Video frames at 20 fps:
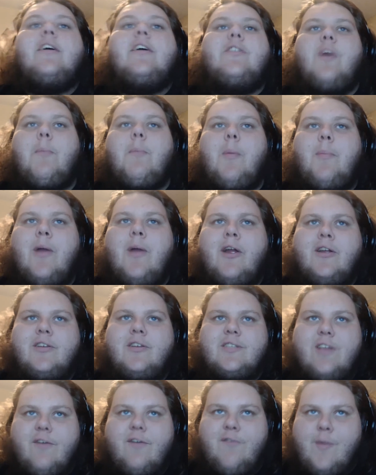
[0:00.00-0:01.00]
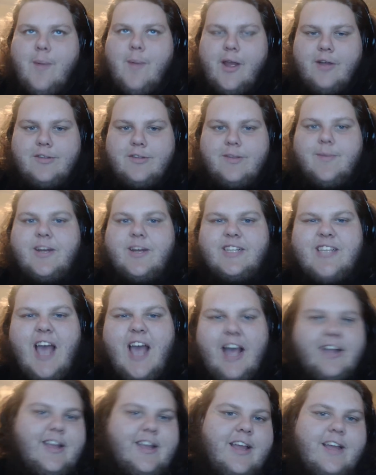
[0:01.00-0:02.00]
Now prepare yourself for my ultimate
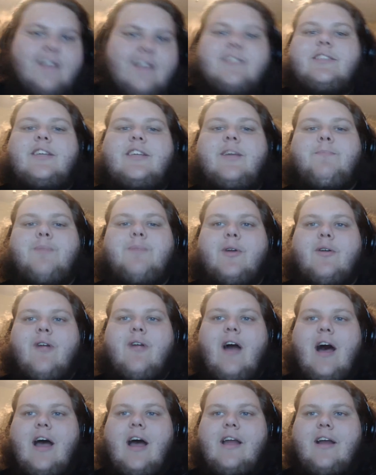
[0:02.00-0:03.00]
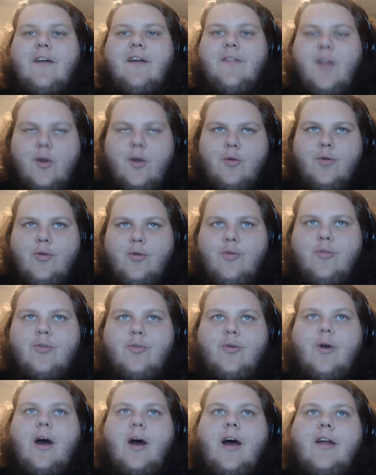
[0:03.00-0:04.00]
attack. Keep your eye on the,
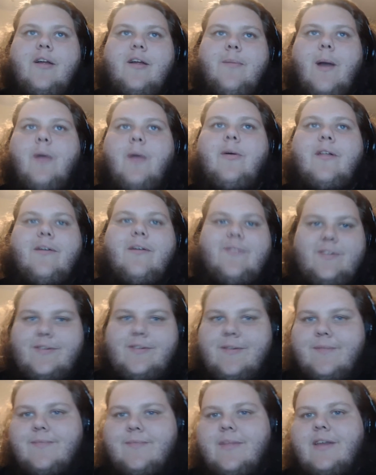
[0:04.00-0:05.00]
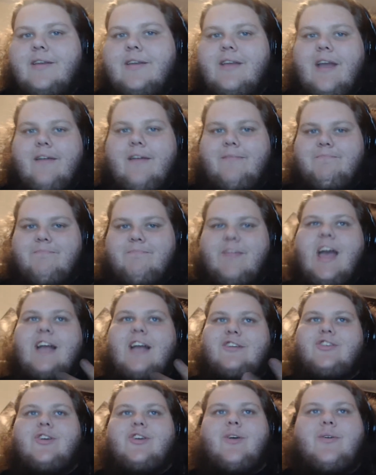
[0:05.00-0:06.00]
a higher power level. Yeah,
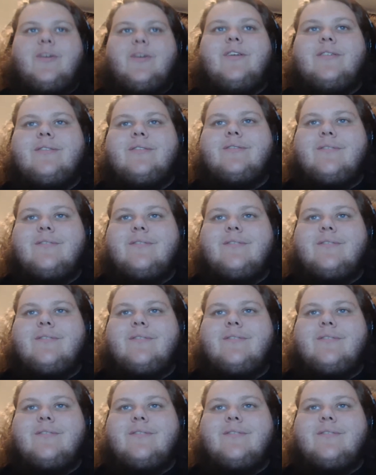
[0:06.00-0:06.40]
that joke.